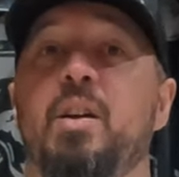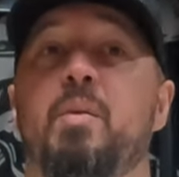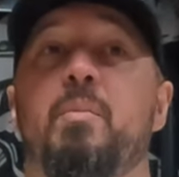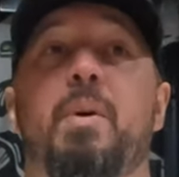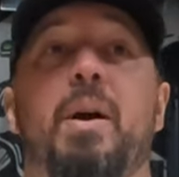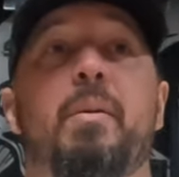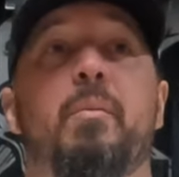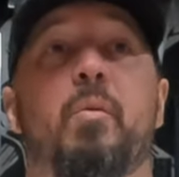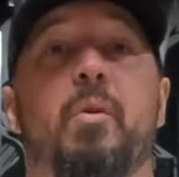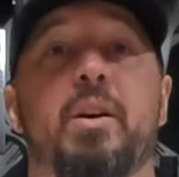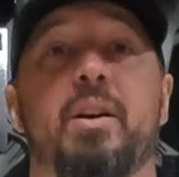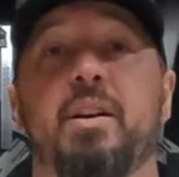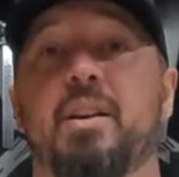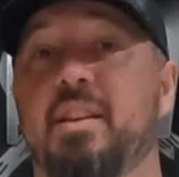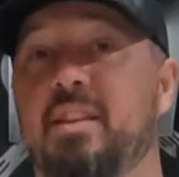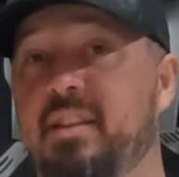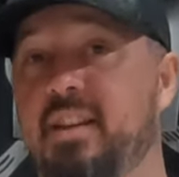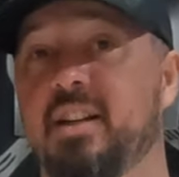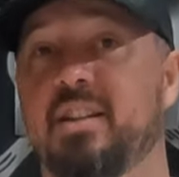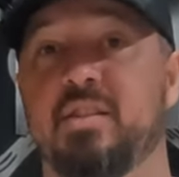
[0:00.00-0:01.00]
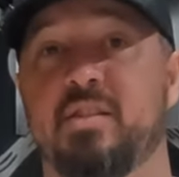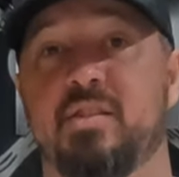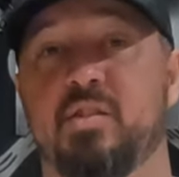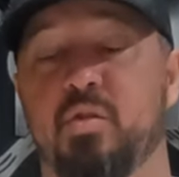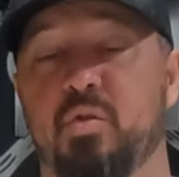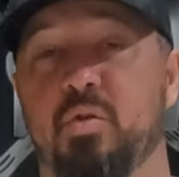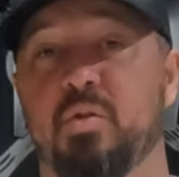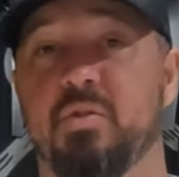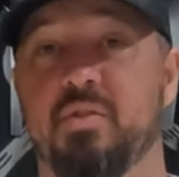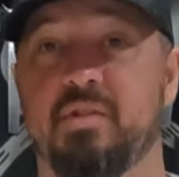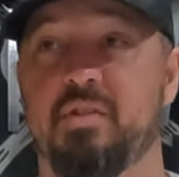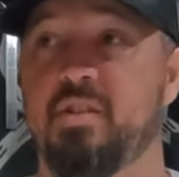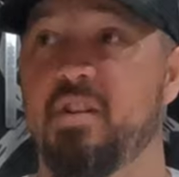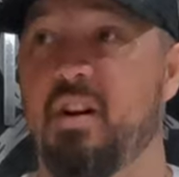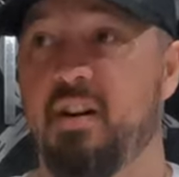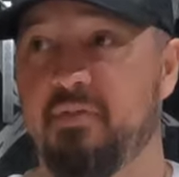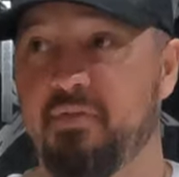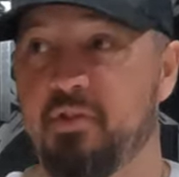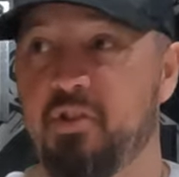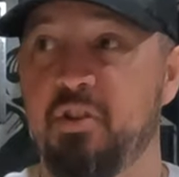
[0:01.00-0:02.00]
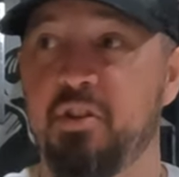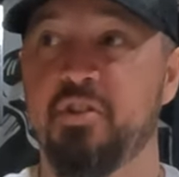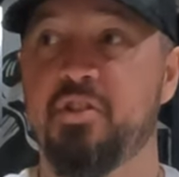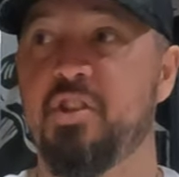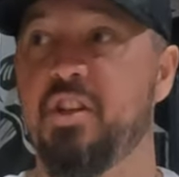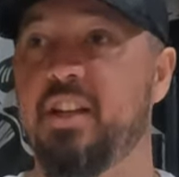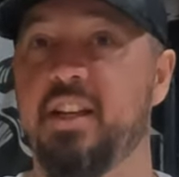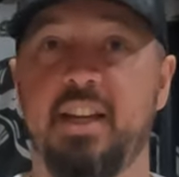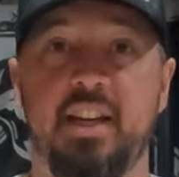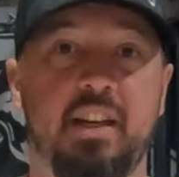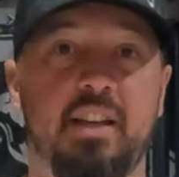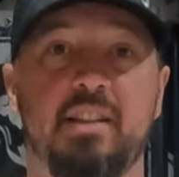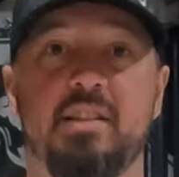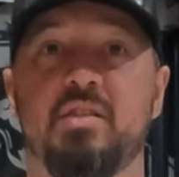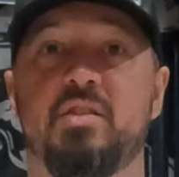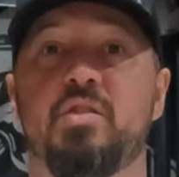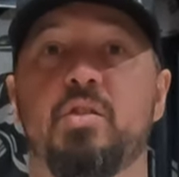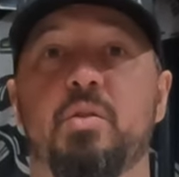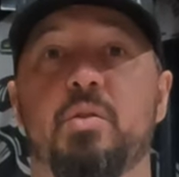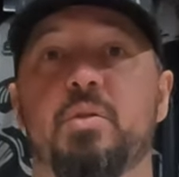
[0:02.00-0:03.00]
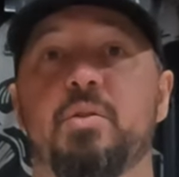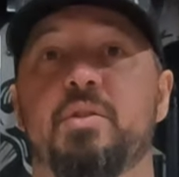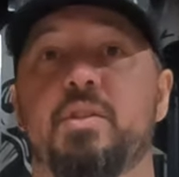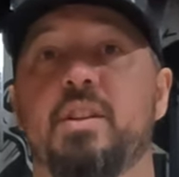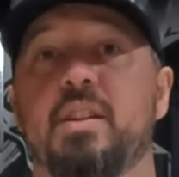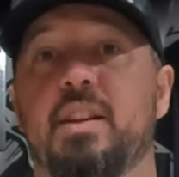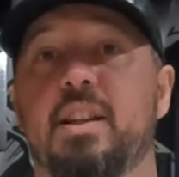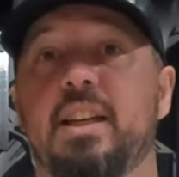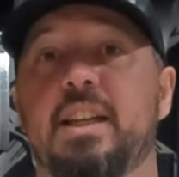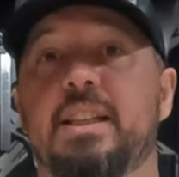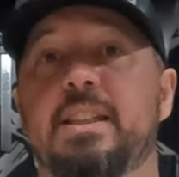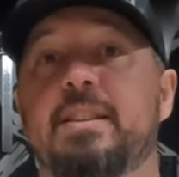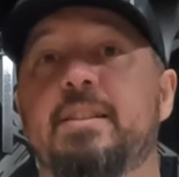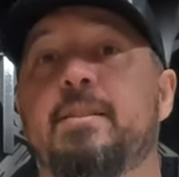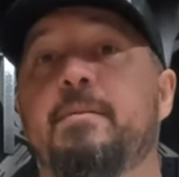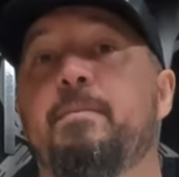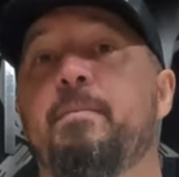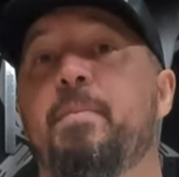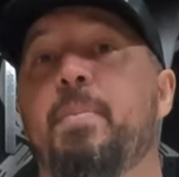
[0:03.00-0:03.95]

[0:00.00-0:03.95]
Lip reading: By wearing thick soled, soft, cushiony insoles and things,